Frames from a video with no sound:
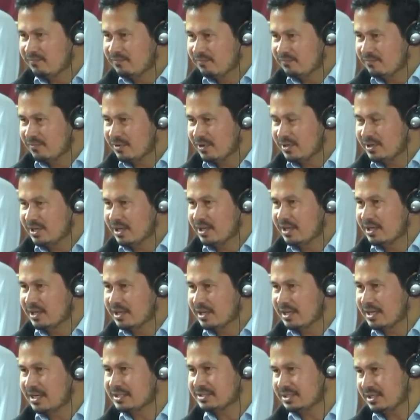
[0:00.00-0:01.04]
for the
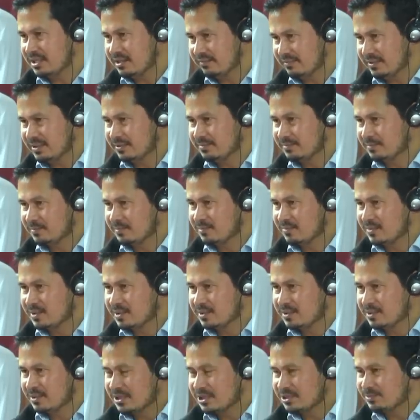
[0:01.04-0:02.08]
class eleven,
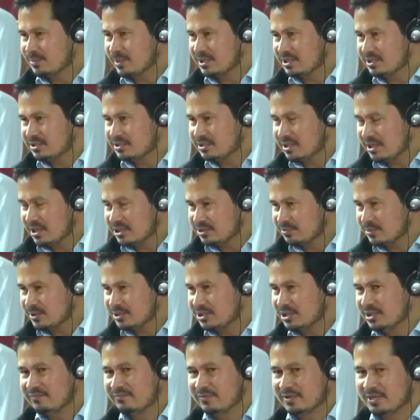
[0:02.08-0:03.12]
especially,
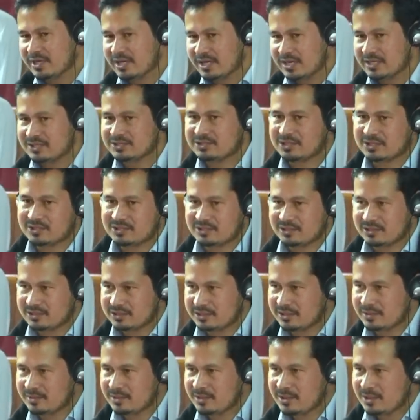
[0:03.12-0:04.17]
especially for the arts section,
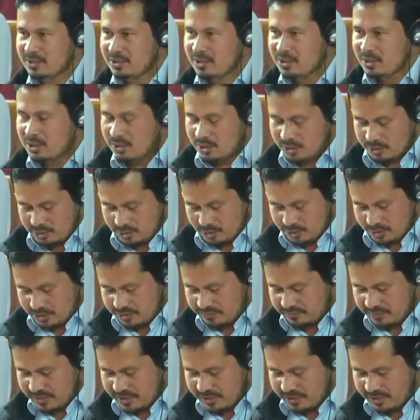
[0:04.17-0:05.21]
sir. So it's
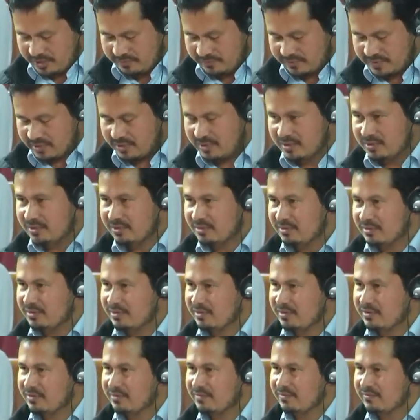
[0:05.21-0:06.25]
very
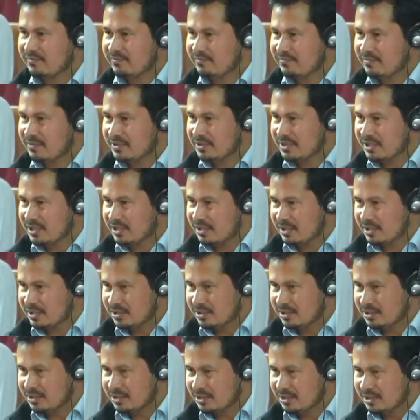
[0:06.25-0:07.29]
difficult for
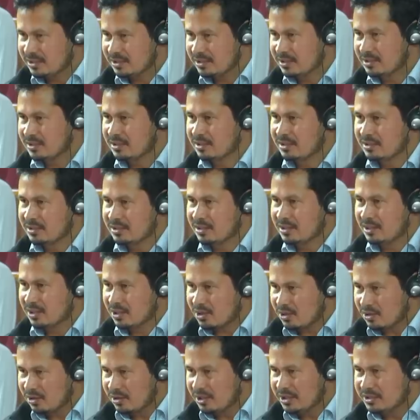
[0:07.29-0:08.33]
the
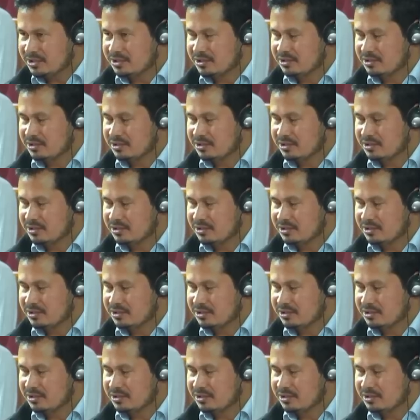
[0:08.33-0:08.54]
college